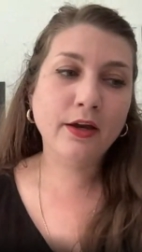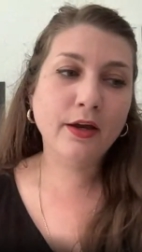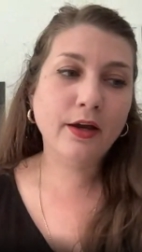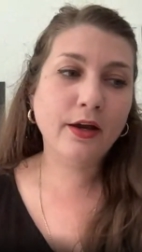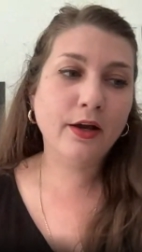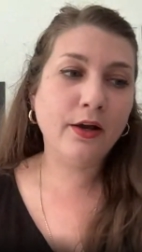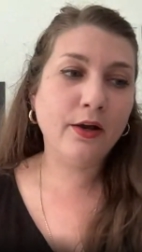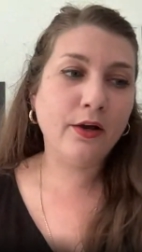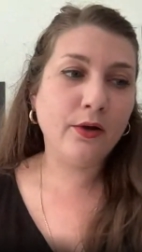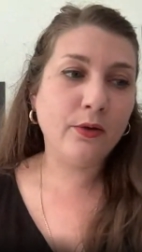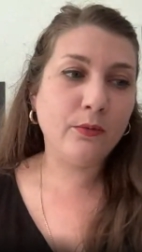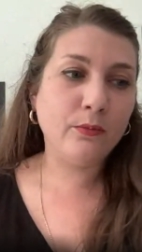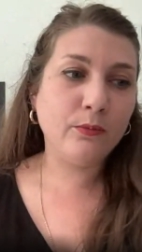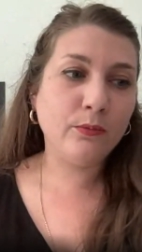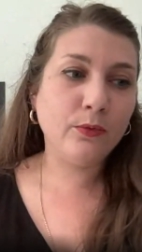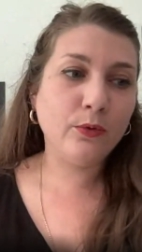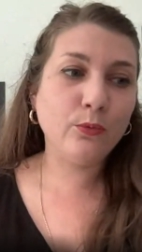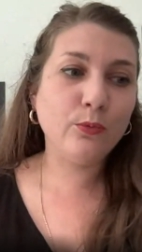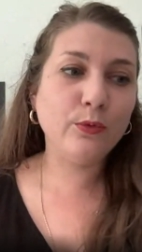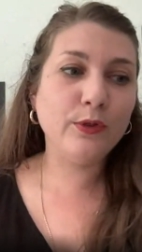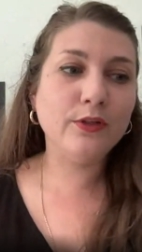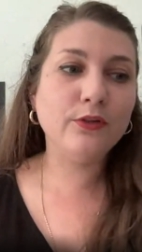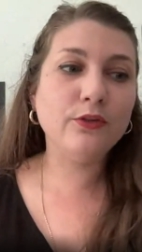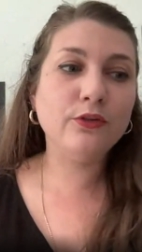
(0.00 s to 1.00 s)
um,
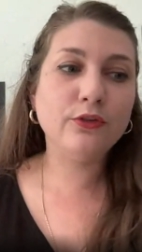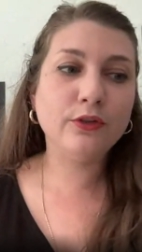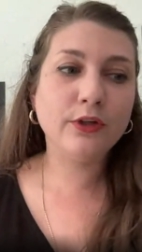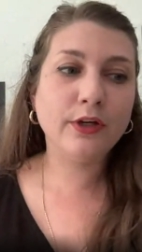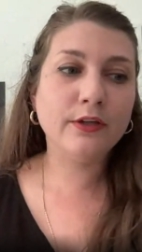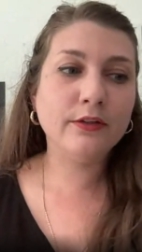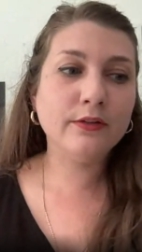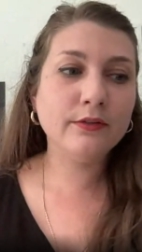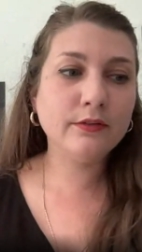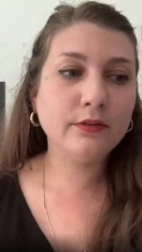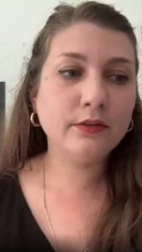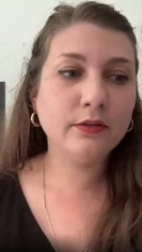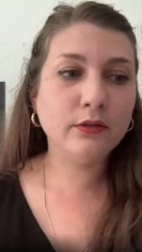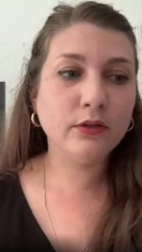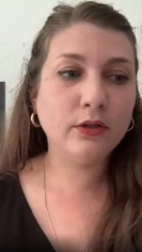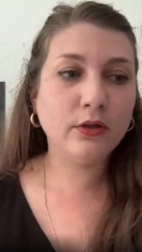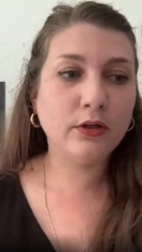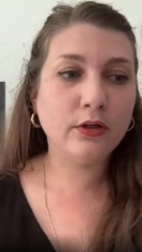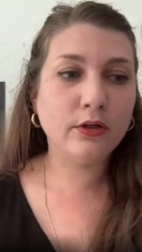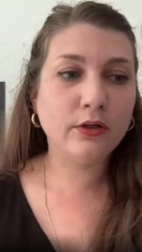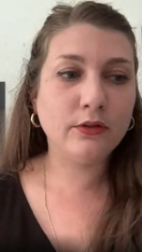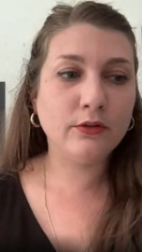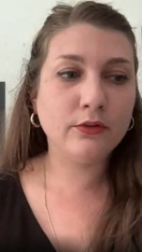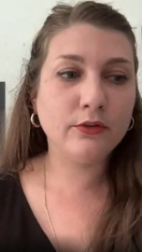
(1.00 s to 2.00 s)
we just
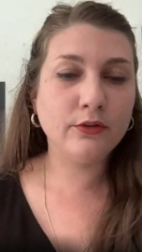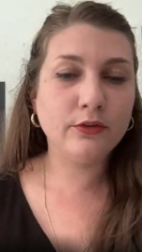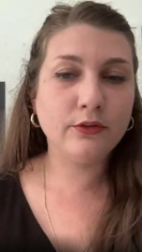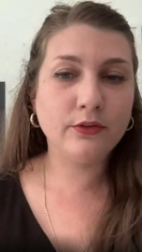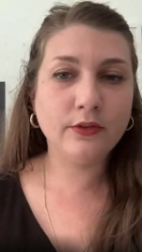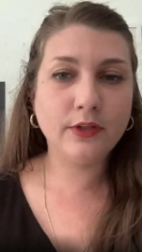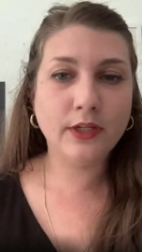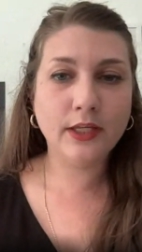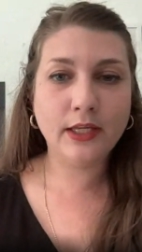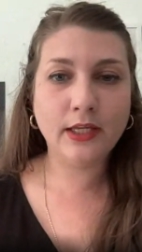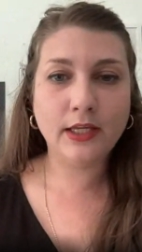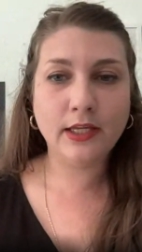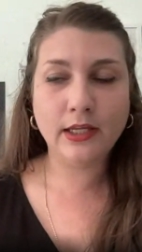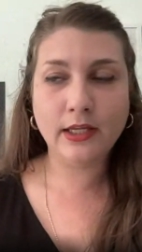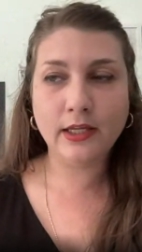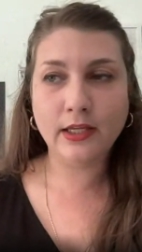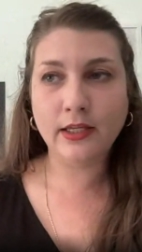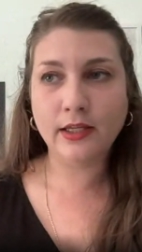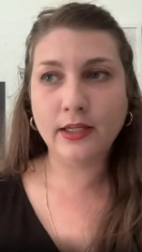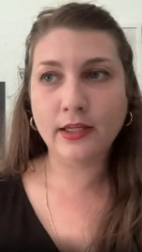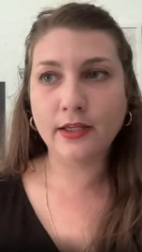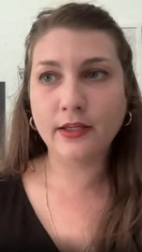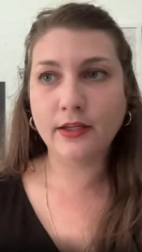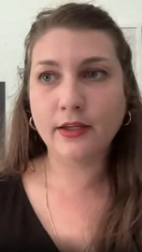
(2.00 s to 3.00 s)
launched
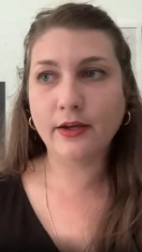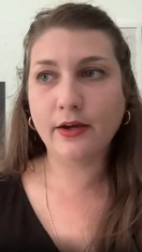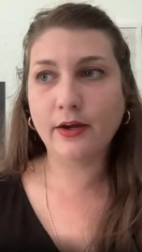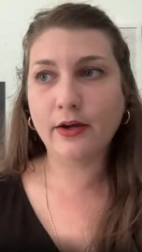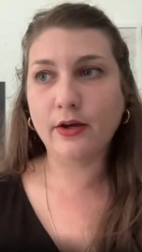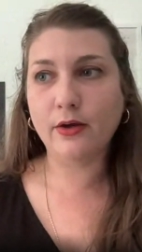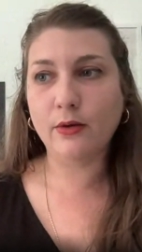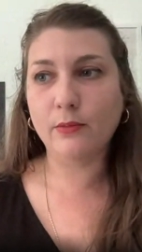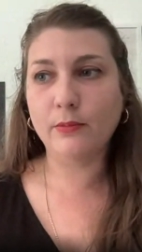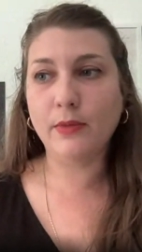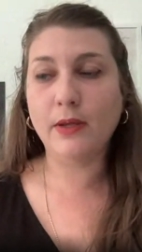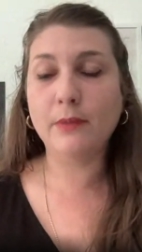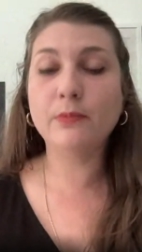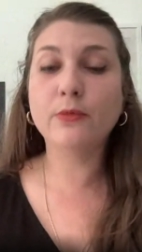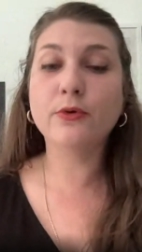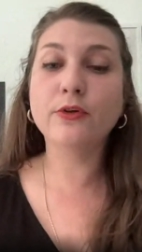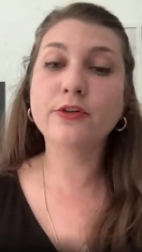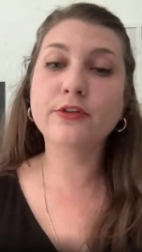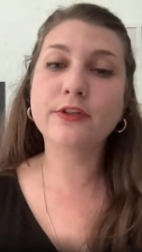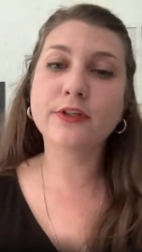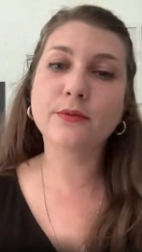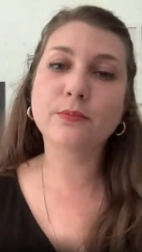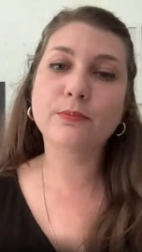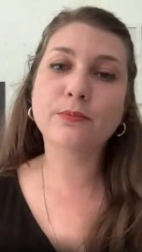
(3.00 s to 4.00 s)
a, a uh,
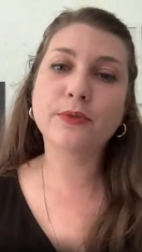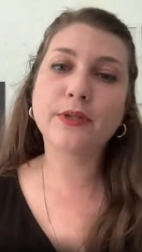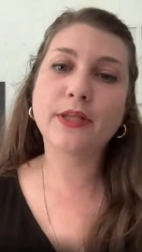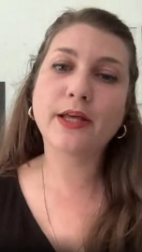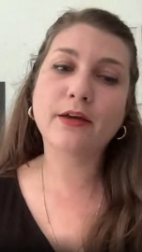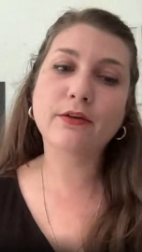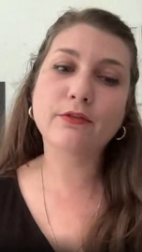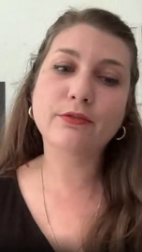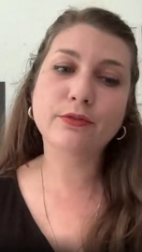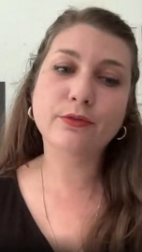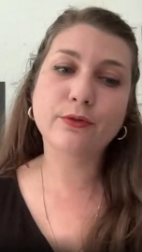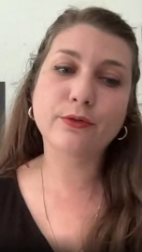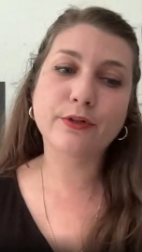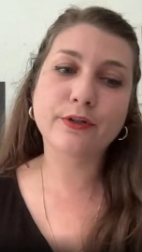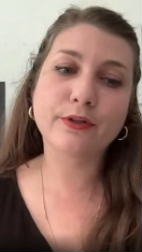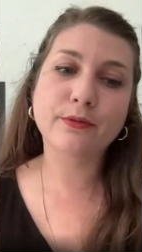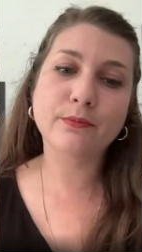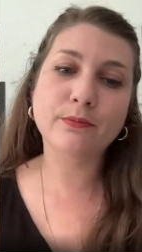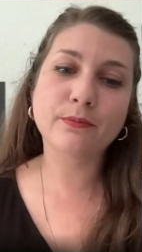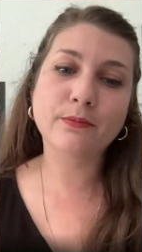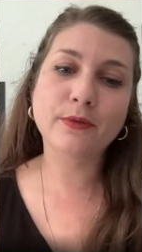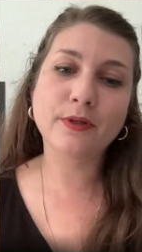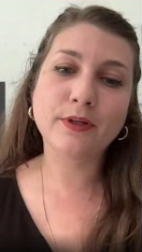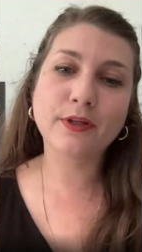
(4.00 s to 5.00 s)
membership
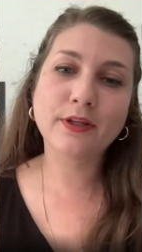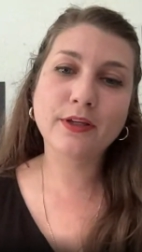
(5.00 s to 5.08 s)
platform